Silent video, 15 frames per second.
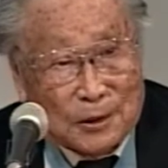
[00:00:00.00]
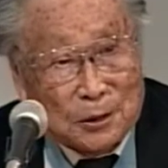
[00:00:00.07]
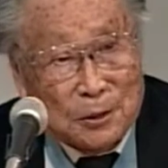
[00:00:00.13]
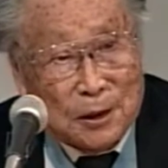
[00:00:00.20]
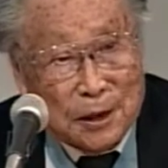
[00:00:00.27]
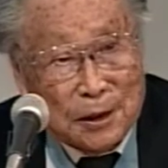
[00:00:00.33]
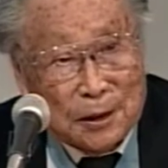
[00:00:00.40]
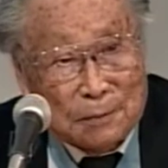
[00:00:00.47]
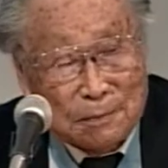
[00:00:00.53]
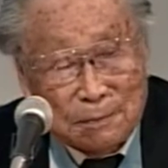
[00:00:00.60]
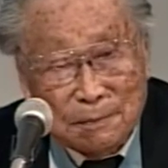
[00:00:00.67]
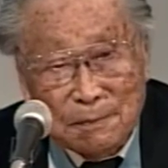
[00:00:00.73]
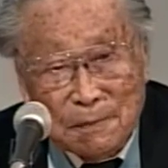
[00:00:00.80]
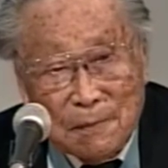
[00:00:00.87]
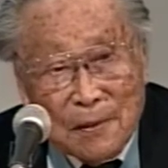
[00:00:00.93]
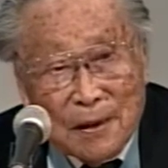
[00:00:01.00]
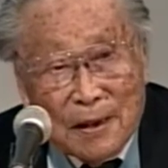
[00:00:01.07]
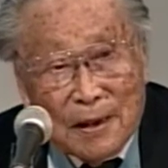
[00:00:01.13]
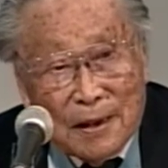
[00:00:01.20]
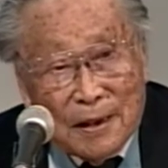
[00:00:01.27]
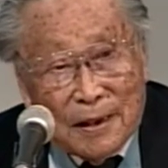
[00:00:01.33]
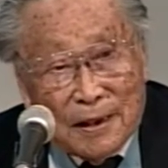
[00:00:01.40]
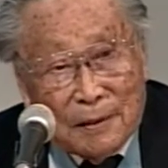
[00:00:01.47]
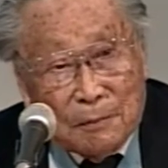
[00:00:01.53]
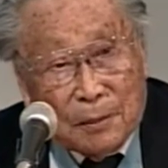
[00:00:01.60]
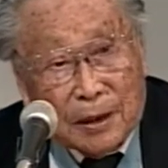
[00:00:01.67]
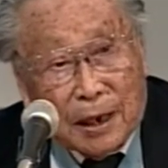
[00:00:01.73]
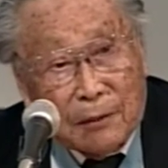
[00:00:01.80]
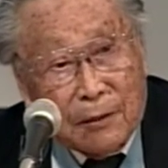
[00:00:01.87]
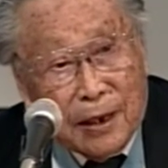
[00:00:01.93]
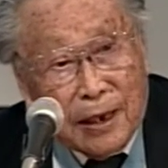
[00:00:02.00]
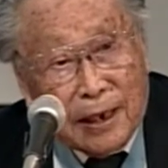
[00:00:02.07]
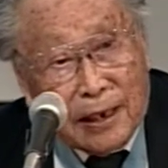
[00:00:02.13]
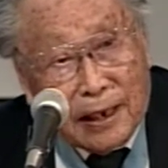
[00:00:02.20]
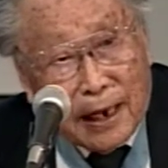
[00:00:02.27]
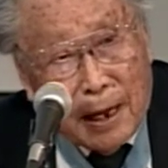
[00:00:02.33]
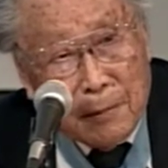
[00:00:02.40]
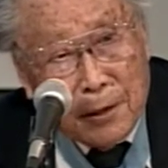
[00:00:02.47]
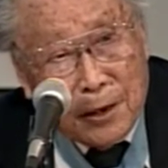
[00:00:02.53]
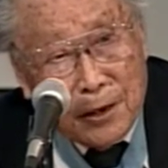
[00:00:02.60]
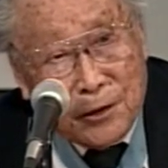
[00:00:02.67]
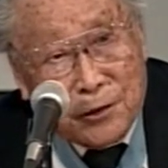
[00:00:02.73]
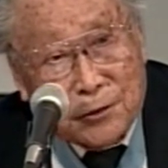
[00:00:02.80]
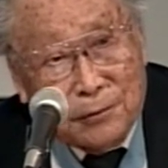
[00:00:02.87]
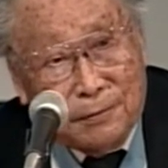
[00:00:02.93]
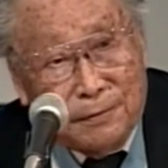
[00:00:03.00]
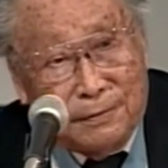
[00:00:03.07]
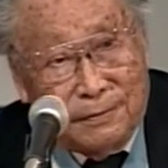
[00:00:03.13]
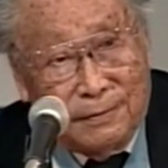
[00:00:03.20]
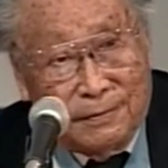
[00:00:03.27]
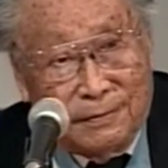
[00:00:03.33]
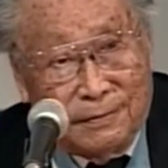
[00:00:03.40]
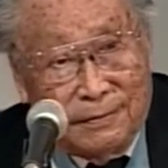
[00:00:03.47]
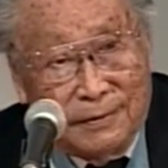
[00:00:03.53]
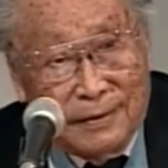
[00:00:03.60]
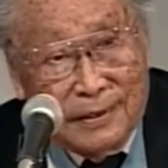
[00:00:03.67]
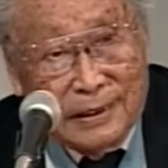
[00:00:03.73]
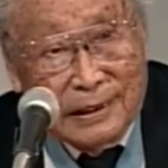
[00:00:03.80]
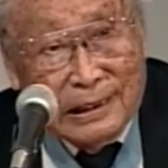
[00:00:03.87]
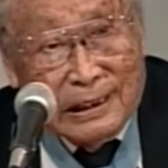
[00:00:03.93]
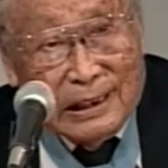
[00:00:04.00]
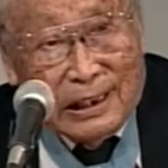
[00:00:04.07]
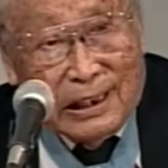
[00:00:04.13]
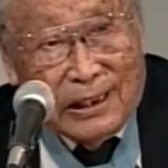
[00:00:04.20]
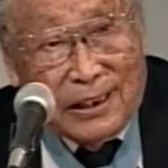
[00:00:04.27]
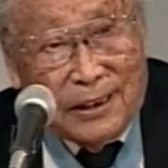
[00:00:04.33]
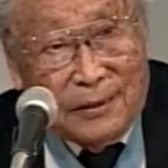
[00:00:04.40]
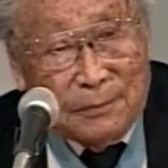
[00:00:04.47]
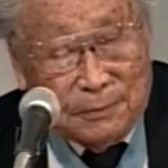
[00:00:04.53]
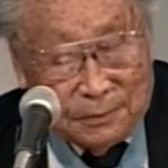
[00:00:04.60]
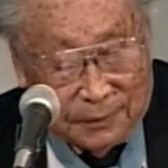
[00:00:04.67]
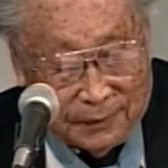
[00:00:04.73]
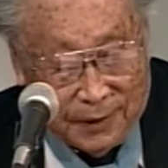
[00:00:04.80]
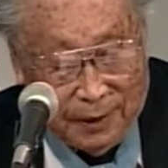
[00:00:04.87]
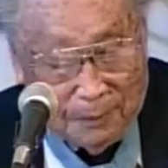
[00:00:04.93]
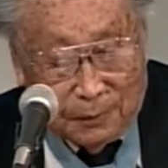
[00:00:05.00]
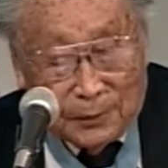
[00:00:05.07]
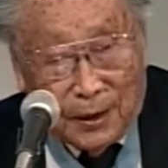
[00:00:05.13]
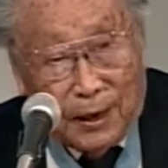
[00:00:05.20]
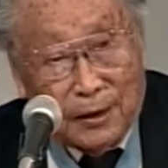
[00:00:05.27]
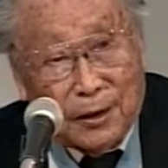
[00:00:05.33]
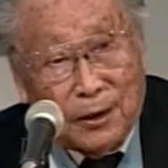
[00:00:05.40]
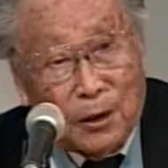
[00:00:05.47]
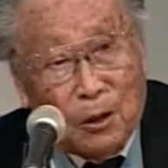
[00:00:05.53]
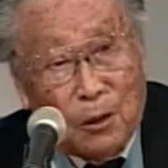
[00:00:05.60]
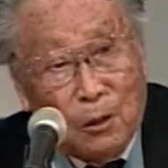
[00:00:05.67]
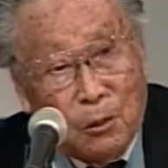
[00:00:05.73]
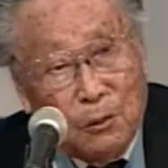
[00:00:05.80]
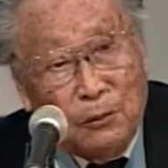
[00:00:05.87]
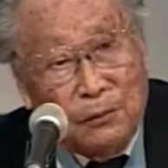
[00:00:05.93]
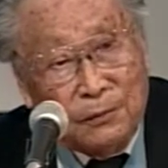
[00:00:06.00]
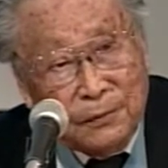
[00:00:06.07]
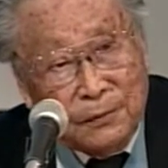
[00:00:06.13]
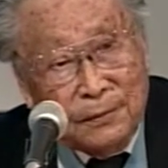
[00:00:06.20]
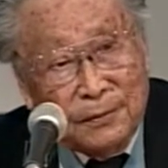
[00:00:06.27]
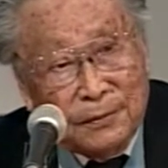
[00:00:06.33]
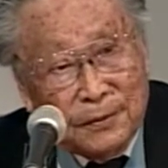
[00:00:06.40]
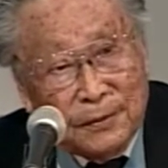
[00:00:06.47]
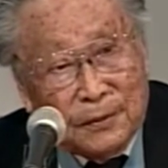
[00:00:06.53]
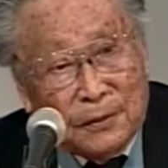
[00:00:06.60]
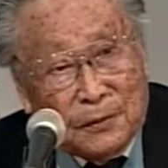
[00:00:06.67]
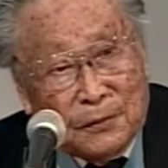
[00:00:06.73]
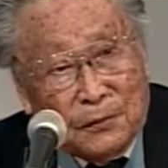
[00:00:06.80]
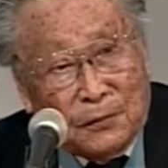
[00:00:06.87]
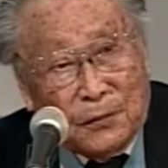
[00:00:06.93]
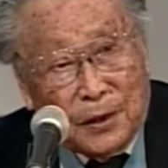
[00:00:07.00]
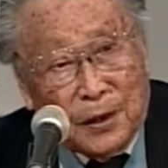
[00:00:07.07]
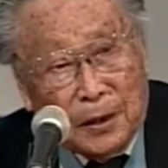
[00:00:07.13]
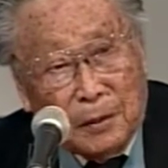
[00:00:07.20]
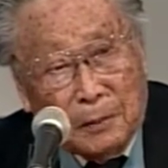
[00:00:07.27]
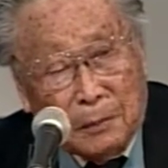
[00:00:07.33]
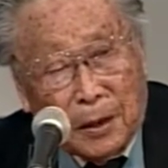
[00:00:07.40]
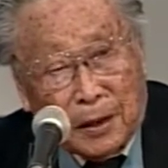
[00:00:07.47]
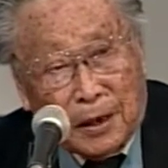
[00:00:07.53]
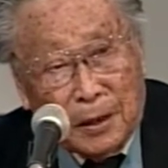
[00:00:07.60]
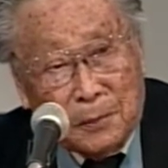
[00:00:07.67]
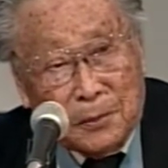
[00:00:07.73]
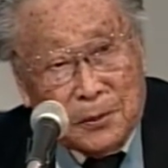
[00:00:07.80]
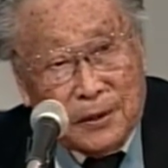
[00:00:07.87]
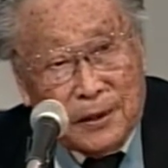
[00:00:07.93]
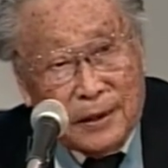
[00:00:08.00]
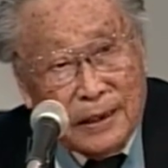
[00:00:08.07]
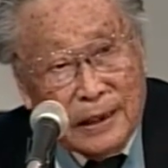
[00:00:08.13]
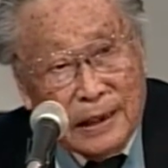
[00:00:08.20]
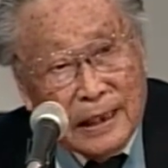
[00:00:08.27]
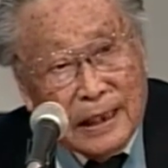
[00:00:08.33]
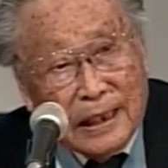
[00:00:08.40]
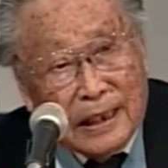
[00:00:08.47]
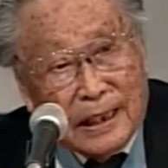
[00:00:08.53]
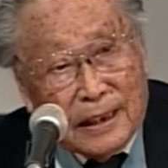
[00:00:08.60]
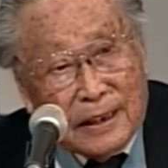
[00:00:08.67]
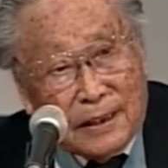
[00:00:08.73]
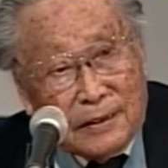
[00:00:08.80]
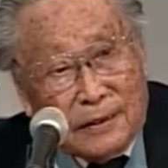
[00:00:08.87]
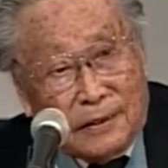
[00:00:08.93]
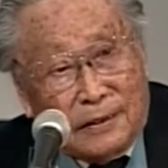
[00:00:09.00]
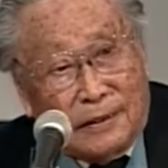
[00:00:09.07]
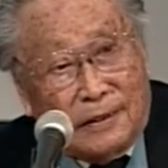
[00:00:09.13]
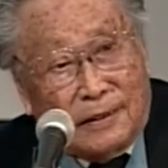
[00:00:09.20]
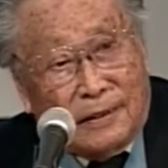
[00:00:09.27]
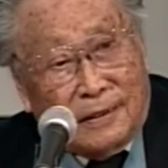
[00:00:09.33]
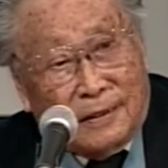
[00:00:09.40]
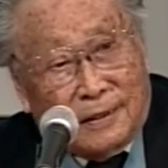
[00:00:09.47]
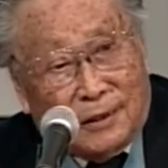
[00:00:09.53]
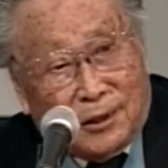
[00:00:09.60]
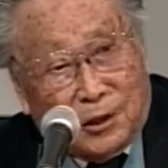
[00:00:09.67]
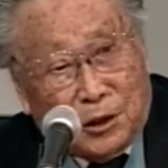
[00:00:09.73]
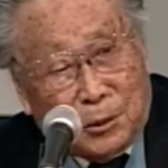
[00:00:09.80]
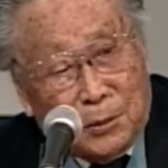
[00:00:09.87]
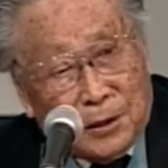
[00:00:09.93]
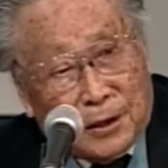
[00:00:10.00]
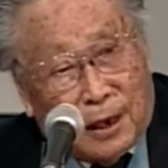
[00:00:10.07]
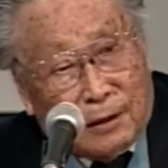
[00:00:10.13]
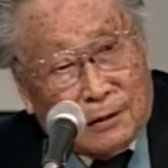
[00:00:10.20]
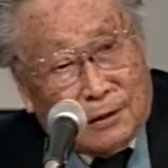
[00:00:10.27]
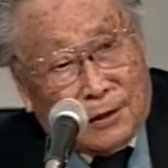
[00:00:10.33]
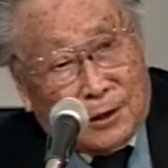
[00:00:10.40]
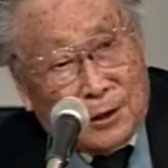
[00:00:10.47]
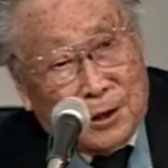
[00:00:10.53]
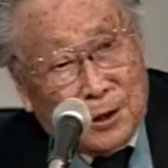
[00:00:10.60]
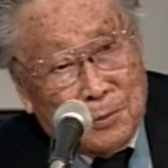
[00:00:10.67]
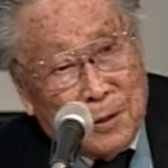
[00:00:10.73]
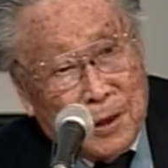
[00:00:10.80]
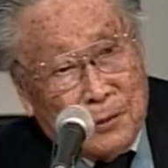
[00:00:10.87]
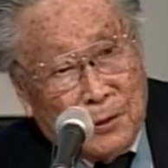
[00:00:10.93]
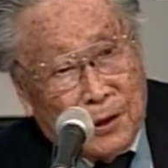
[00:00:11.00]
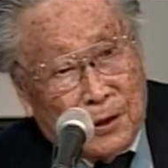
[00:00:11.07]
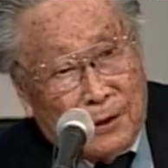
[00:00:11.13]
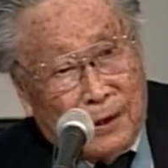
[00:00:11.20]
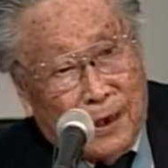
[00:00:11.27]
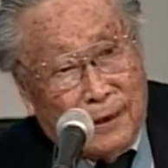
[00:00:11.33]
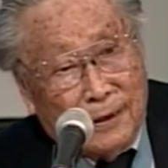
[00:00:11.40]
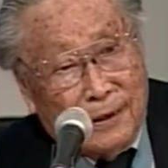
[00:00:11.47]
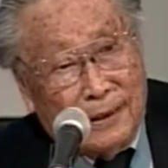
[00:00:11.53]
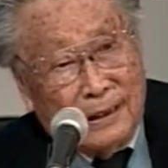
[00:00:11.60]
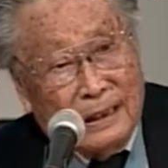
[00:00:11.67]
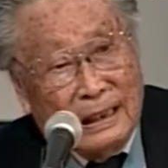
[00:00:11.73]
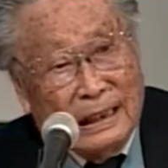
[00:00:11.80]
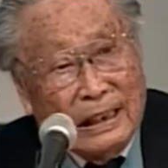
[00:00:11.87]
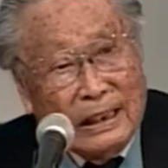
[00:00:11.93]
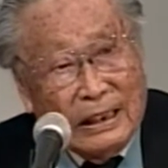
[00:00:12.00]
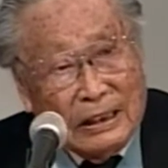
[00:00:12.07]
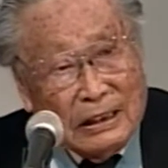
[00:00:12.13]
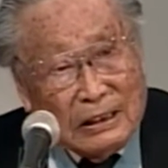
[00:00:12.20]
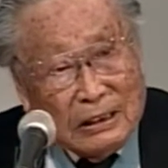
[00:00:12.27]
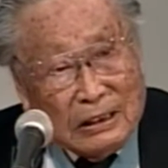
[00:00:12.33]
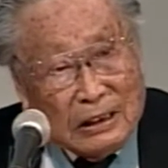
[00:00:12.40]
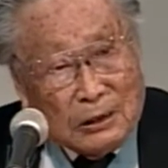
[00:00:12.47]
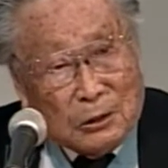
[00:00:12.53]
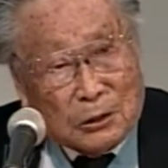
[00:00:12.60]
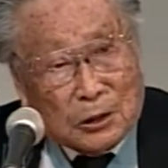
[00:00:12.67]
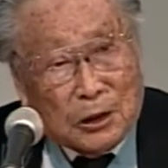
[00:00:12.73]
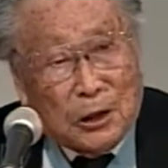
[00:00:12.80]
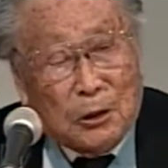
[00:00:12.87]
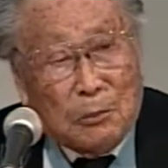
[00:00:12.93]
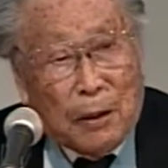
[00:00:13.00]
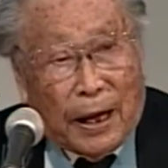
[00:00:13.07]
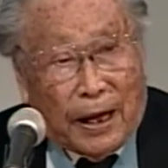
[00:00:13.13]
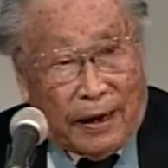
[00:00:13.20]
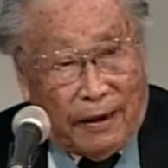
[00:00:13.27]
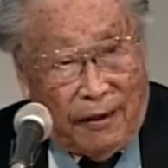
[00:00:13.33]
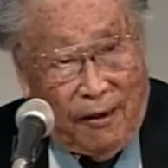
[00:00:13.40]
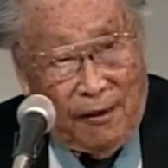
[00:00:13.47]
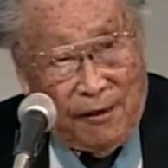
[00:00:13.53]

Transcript: should hit it. But I ran out of ammunition. And then I'm down in the hole filling up my clips. The Germans outskirted me and went around. They took the hill back.